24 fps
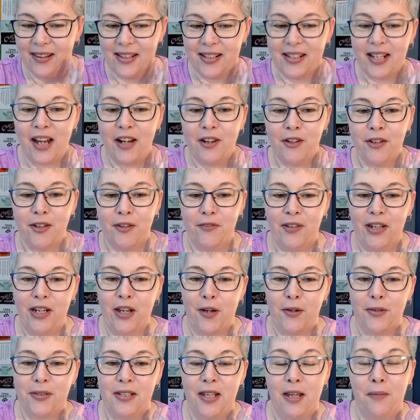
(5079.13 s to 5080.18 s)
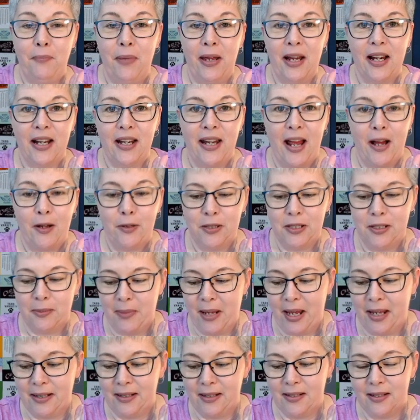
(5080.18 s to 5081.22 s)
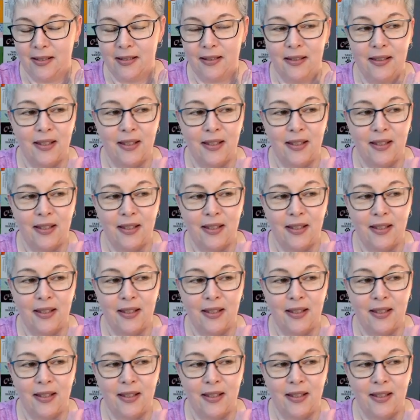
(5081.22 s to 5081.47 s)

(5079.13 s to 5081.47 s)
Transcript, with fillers: title of the video said big announcement.